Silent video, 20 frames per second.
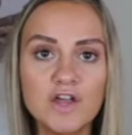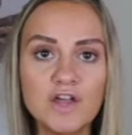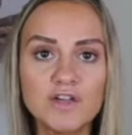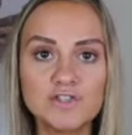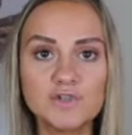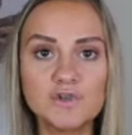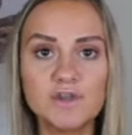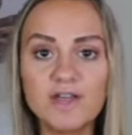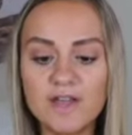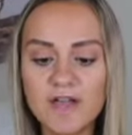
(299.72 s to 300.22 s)

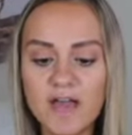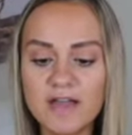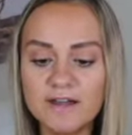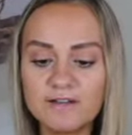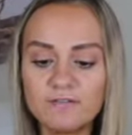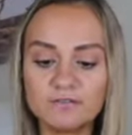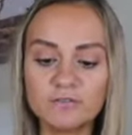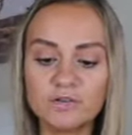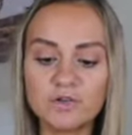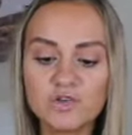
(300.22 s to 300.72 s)
So you can kind
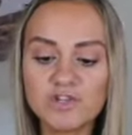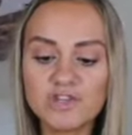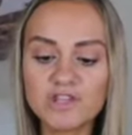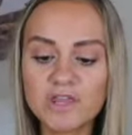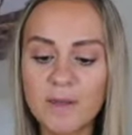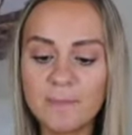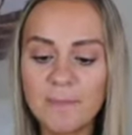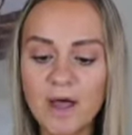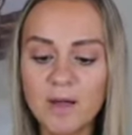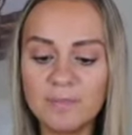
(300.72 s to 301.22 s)
of ruche
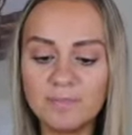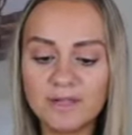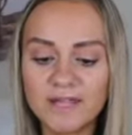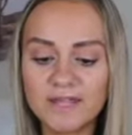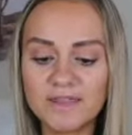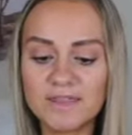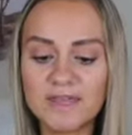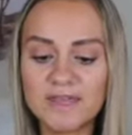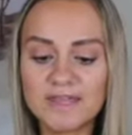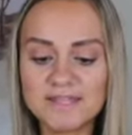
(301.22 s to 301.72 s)
them up
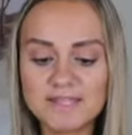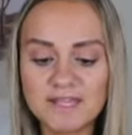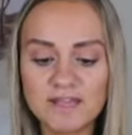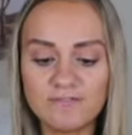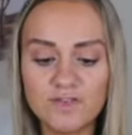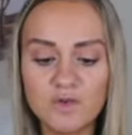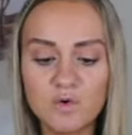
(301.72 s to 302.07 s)
like this if